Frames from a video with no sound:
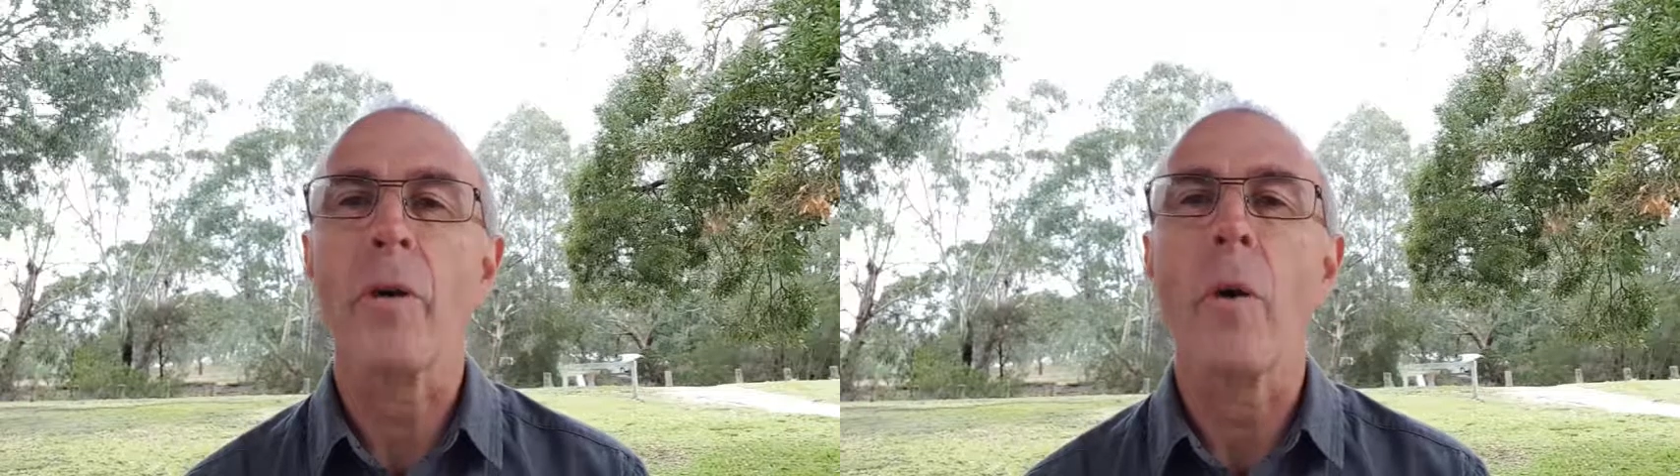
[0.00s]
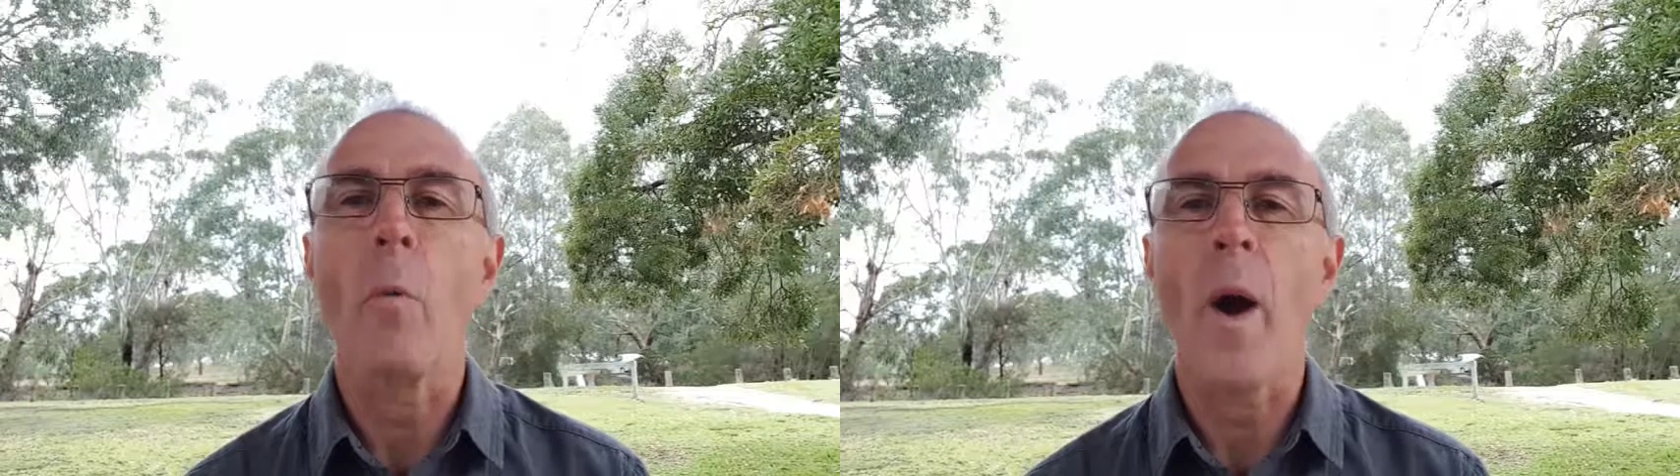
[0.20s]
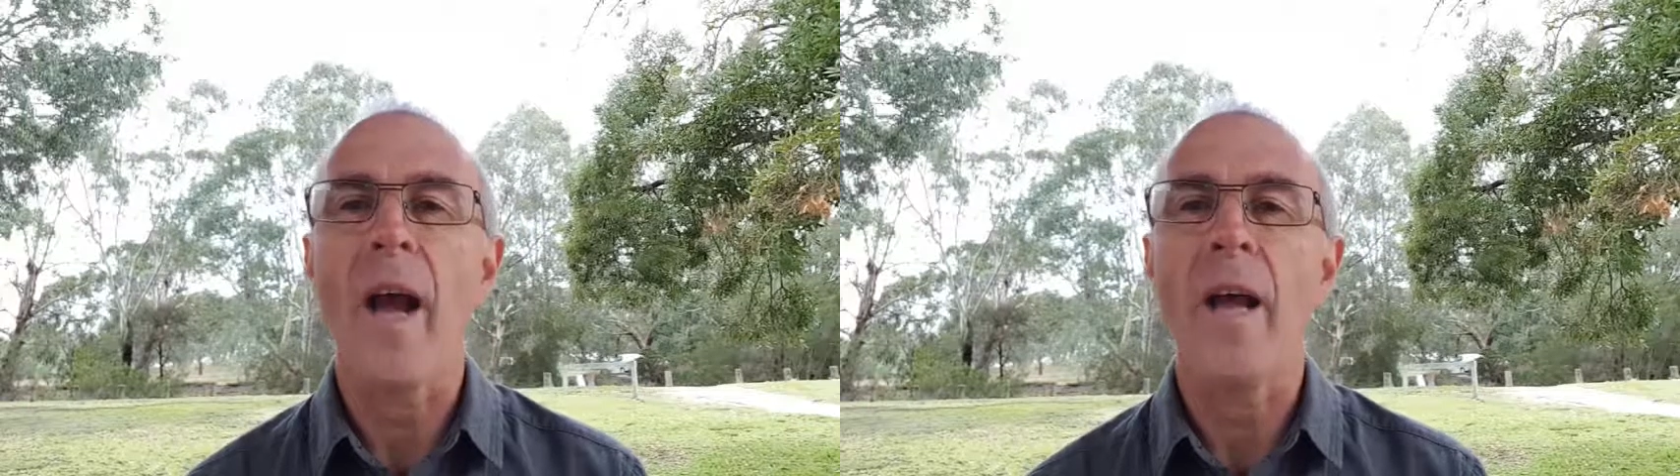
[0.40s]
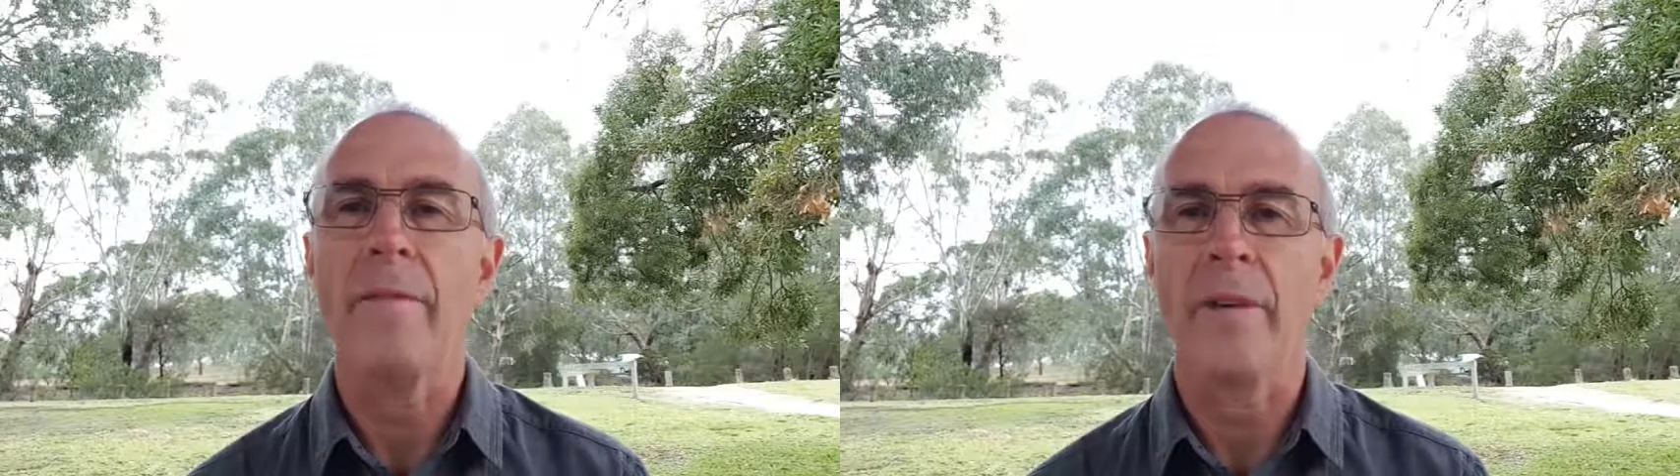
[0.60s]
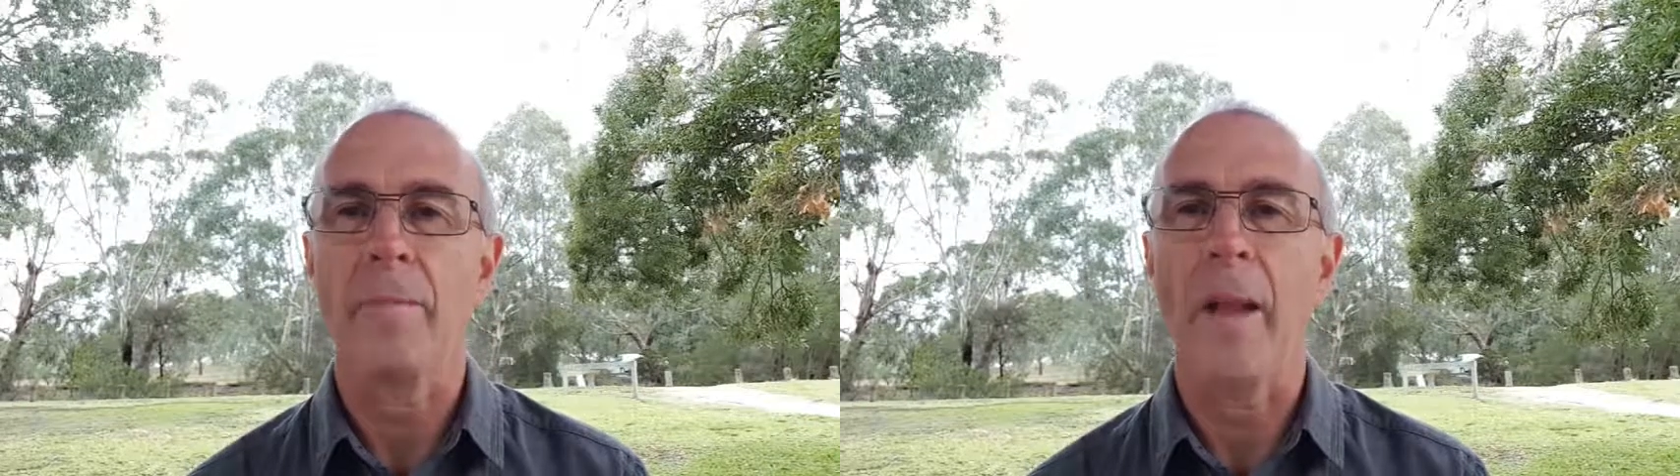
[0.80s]
a way of
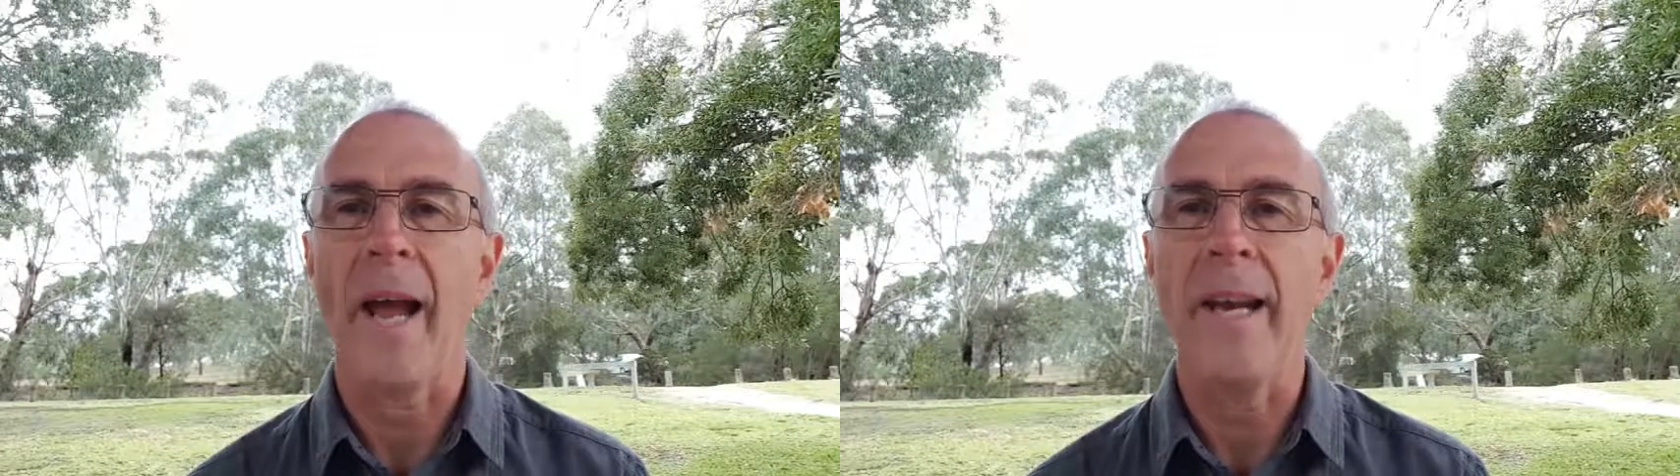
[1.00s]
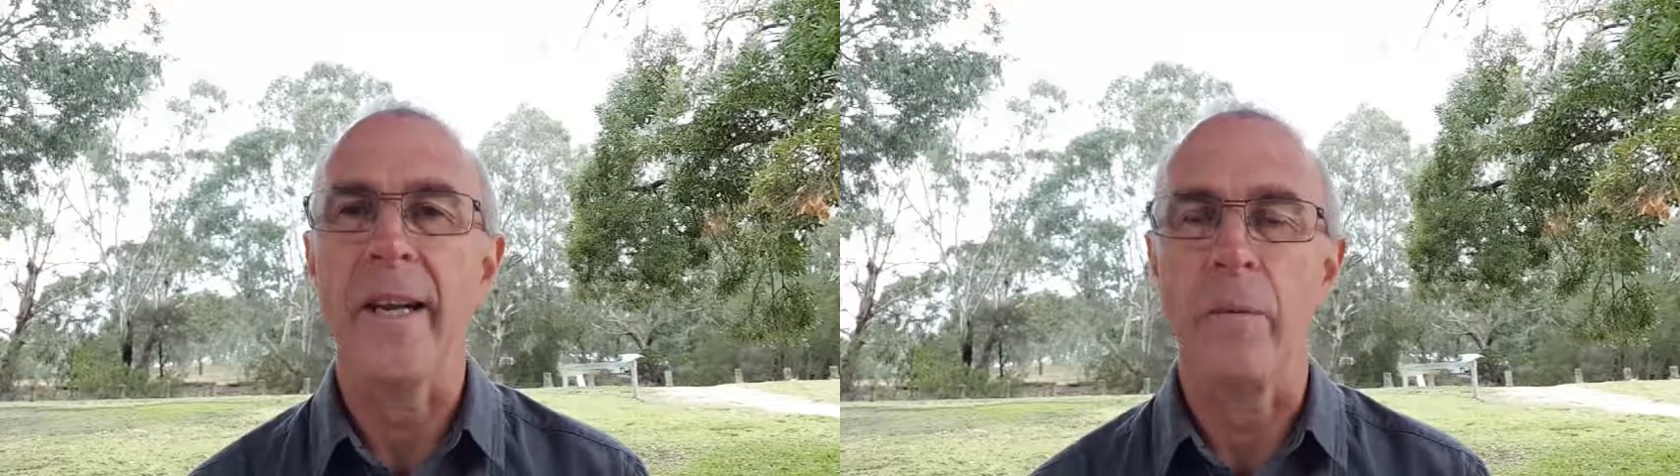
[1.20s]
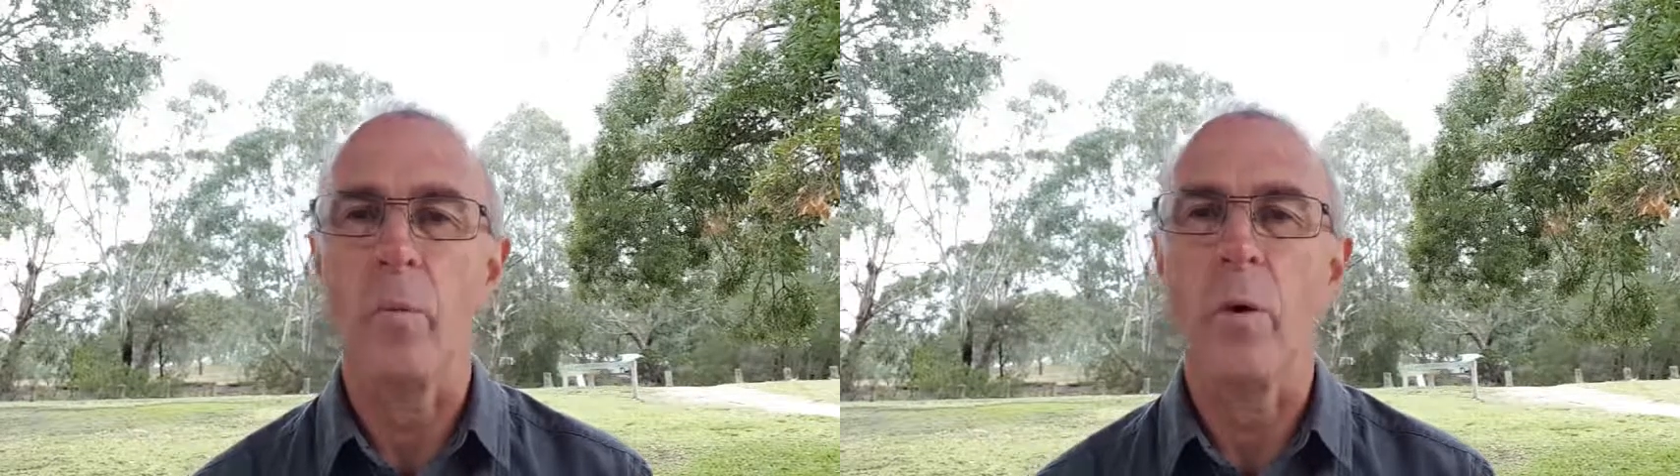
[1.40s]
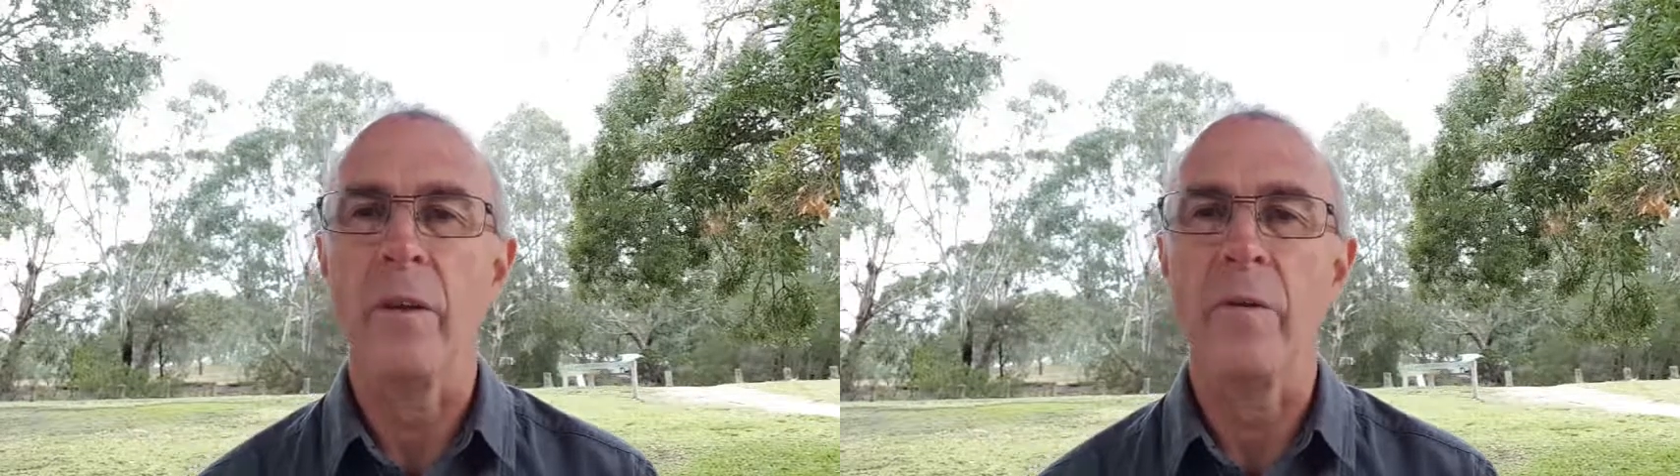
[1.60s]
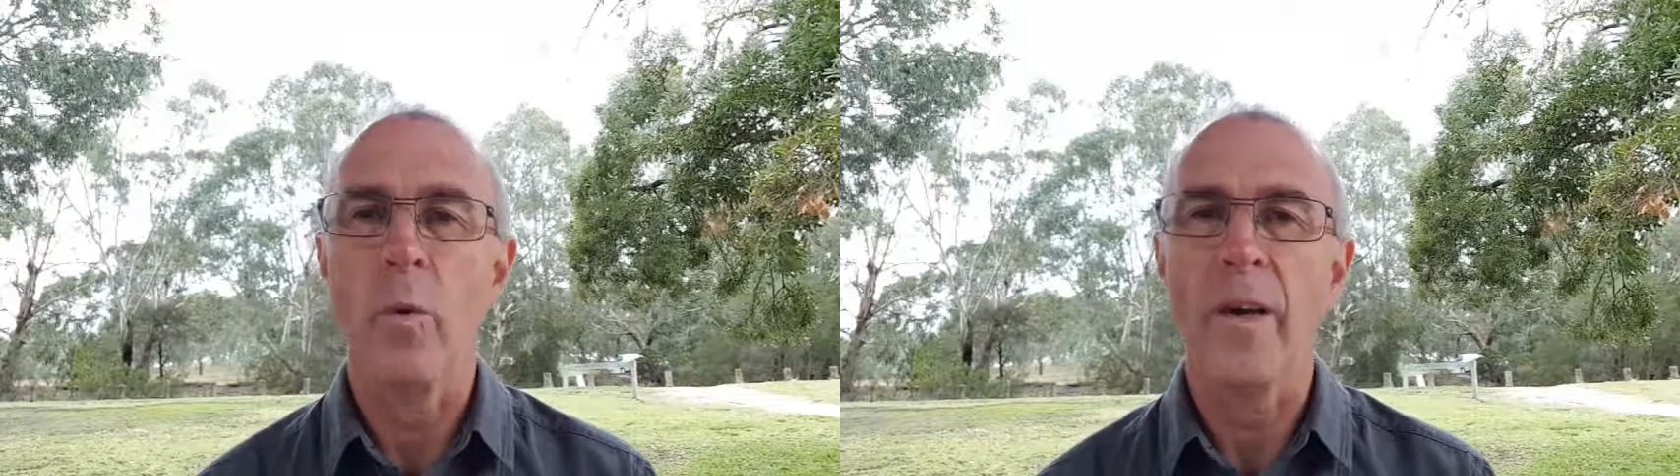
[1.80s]
explaining it
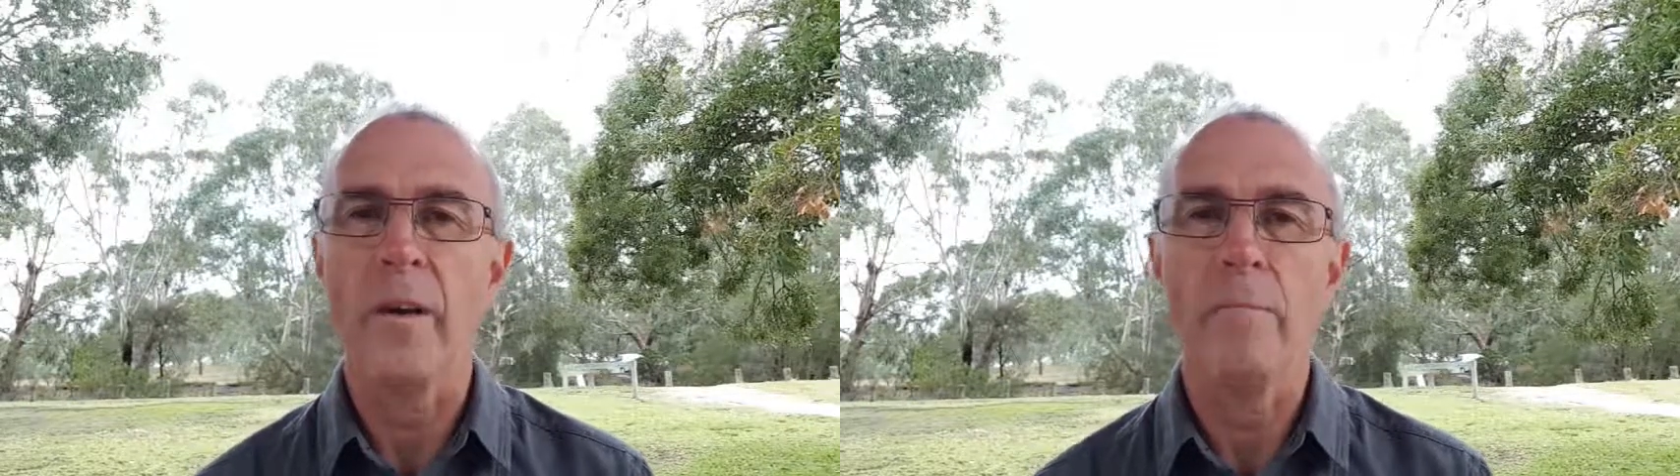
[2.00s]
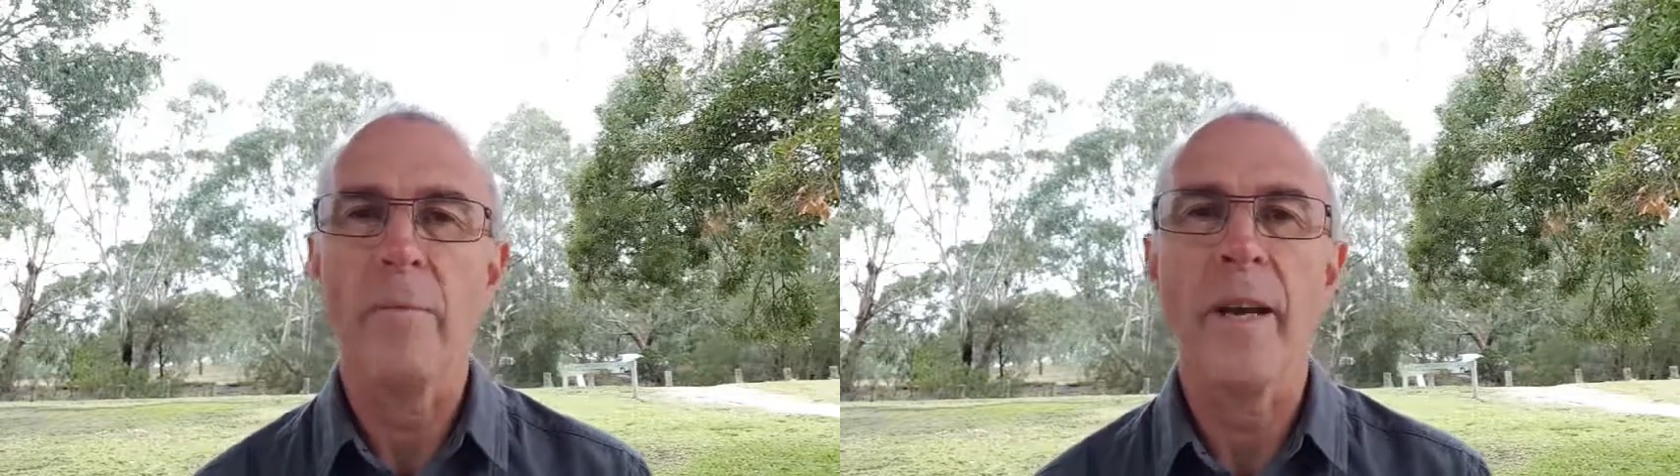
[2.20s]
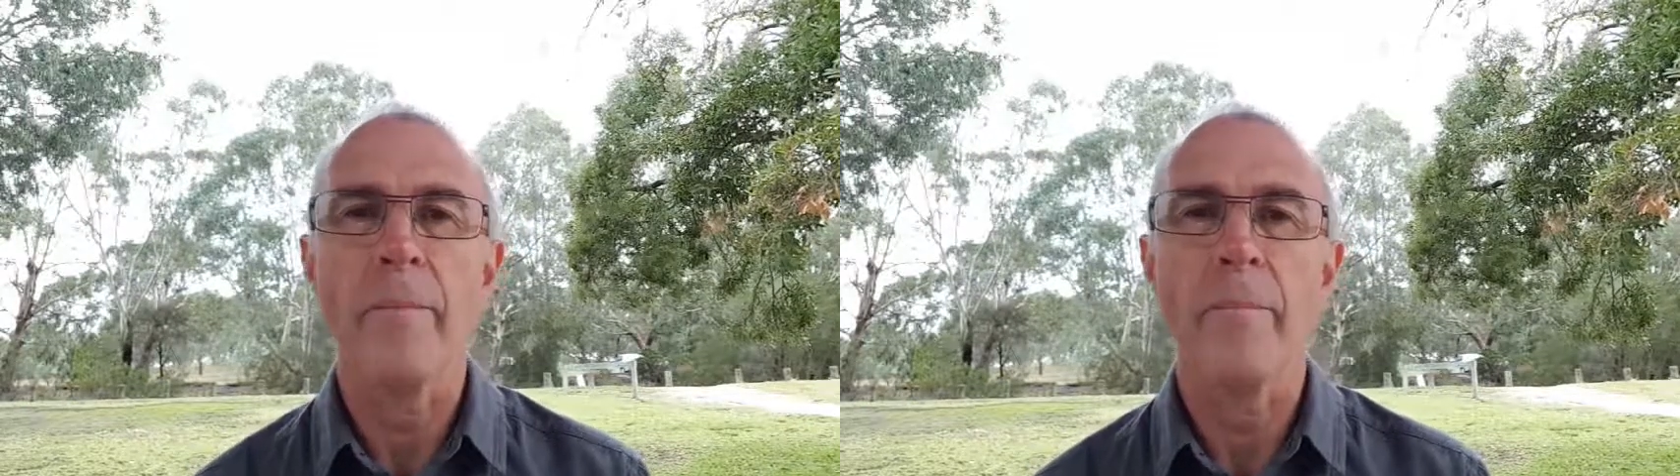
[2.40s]
was, well, yep,